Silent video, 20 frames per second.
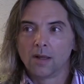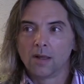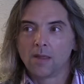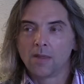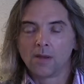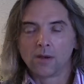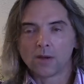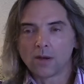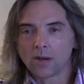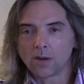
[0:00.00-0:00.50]

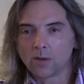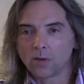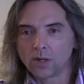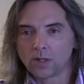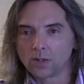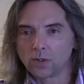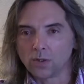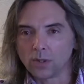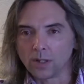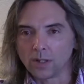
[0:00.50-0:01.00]
they're not going
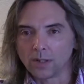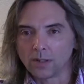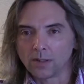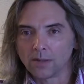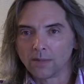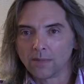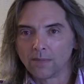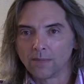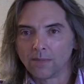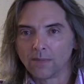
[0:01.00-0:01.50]
to do it.
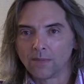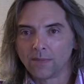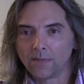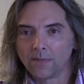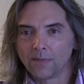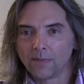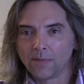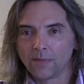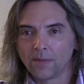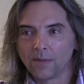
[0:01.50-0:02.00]

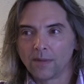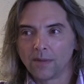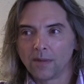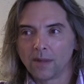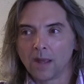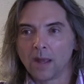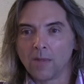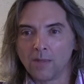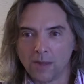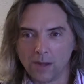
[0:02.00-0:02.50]

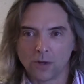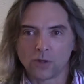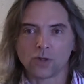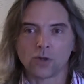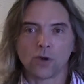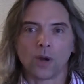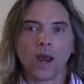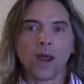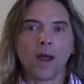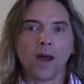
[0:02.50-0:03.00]
And there's
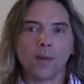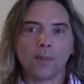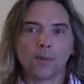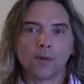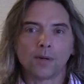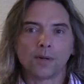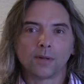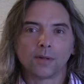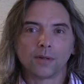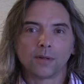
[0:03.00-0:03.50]
your gap.
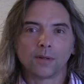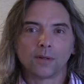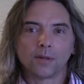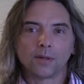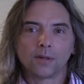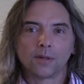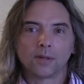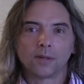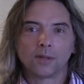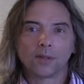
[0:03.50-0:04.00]

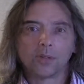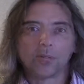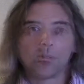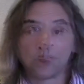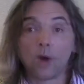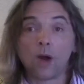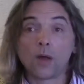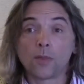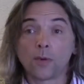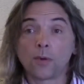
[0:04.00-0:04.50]

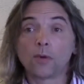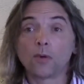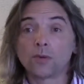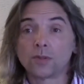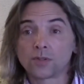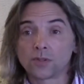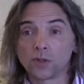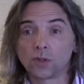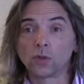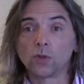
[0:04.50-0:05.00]
There are
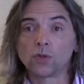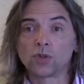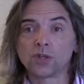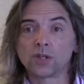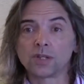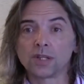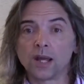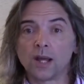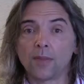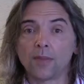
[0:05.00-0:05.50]
other
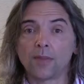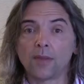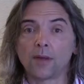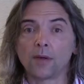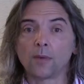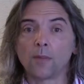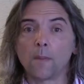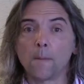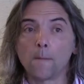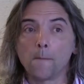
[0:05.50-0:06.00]
solutions out
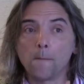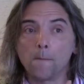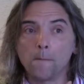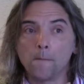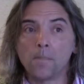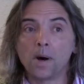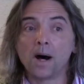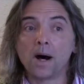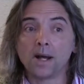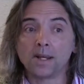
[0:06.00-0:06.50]
there,
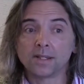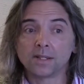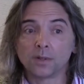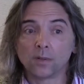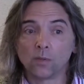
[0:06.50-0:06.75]
but